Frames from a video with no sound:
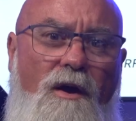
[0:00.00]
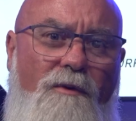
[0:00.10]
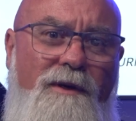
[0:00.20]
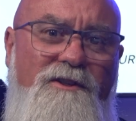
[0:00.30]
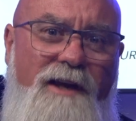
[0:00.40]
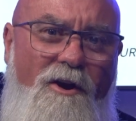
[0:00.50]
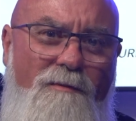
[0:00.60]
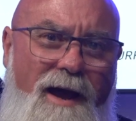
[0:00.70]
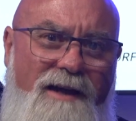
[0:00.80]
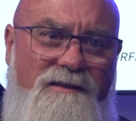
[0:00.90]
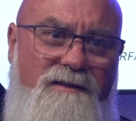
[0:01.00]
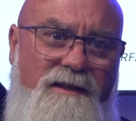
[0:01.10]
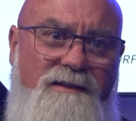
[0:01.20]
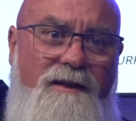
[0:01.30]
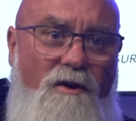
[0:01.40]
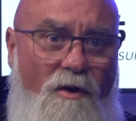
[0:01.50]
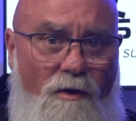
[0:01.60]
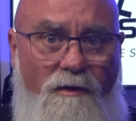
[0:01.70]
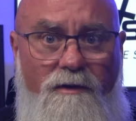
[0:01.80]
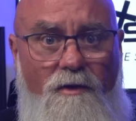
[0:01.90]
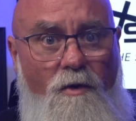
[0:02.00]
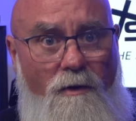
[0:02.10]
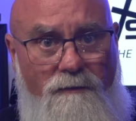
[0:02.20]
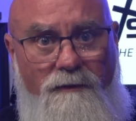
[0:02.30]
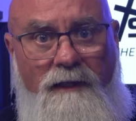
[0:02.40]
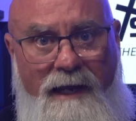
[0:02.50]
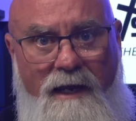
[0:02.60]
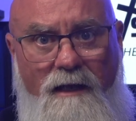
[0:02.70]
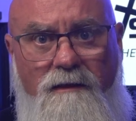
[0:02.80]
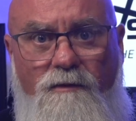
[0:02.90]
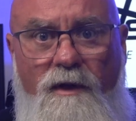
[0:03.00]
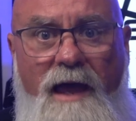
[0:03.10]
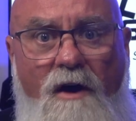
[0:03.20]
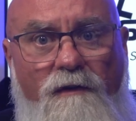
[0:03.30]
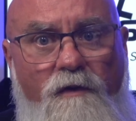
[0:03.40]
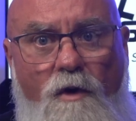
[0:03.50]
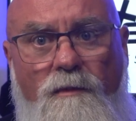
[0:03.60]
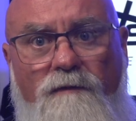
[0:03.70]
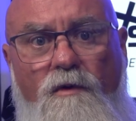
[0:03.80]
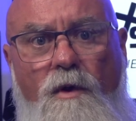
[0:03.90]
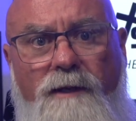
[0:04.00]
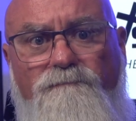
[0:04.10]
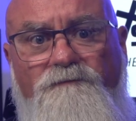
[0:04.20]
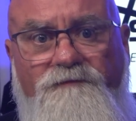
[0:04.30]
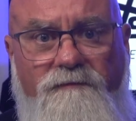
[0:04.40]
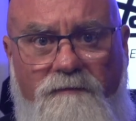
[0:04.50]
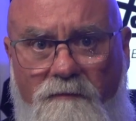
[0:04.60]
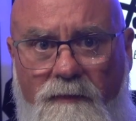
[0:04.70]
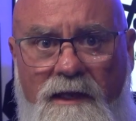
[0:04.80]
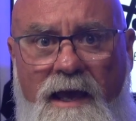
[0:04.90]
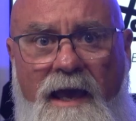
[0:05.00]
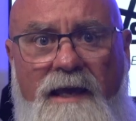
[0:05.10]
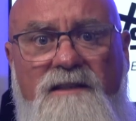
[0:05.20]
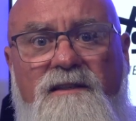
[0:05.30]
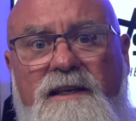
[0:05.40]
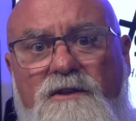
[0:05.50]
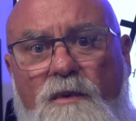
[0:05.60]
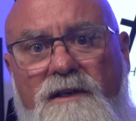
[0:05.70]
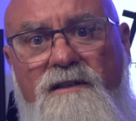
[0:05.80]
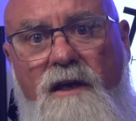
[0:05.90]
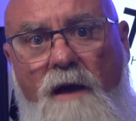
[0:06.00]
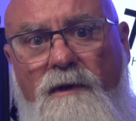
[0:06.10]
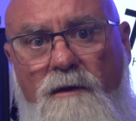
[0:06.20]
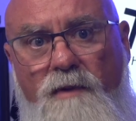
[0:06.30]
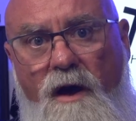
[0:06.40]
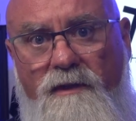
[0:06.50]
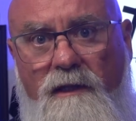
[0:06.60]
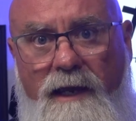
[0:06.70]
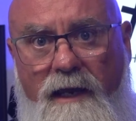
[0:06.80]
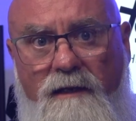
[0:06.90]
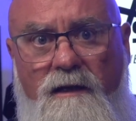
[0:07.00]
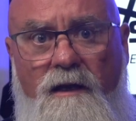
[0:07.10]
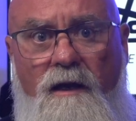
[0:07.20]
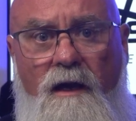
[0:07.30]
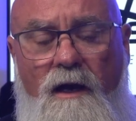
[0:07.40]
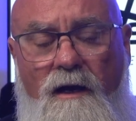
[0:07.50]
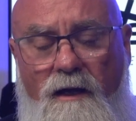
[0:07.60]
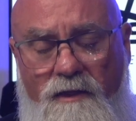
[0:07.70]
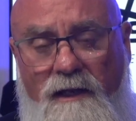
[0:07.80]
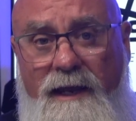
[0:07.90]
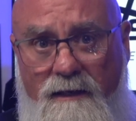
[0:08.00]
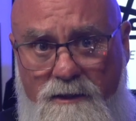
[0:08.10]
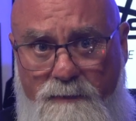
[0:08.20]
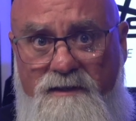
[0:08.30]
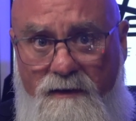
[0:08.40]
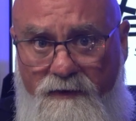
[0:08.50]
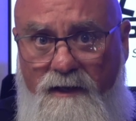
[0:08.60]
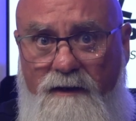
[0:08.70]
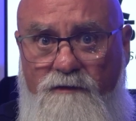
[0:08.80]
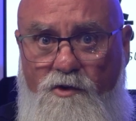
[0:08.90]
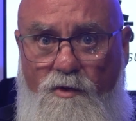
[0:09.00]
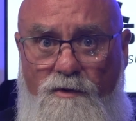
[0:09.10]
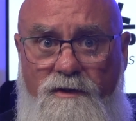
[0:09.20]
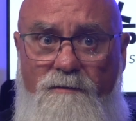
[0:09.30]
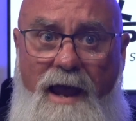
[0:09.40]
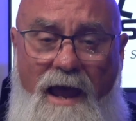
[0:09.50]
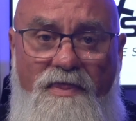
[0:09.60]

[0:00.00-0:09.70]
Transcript: When Jeremiah sees the earth or land without form and void, he sees what is coming upon the land specifically of Jerusalem, at the